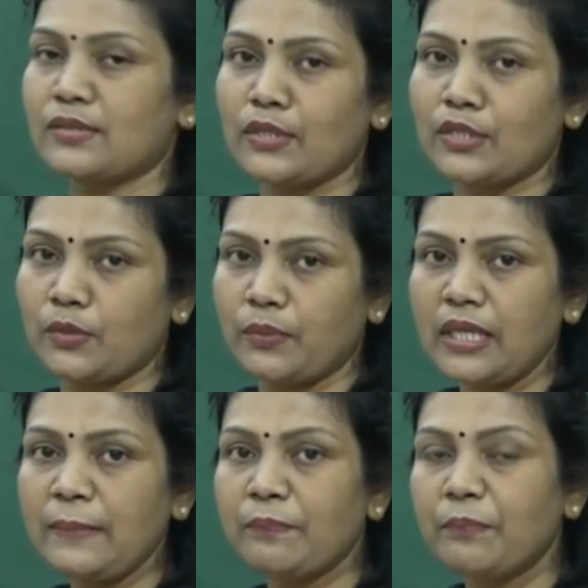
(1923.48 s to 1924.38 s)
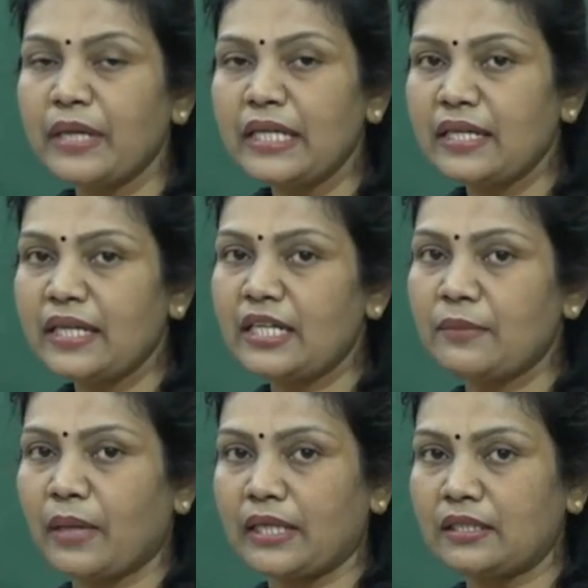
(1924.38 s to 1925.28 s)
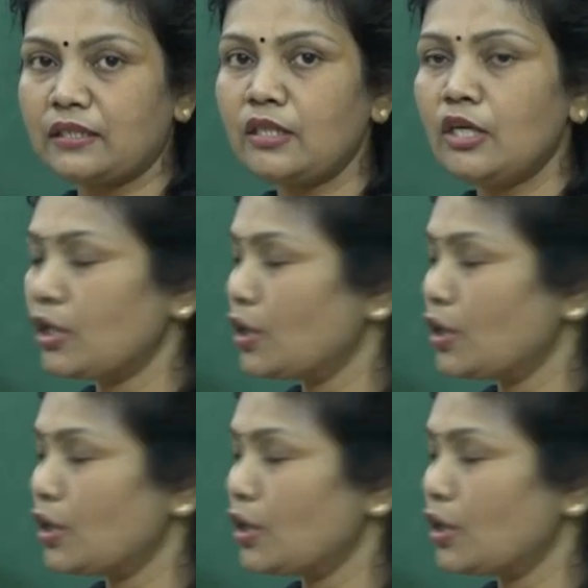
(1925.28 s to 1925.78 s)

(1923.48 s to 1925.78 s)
is going to be maintained by the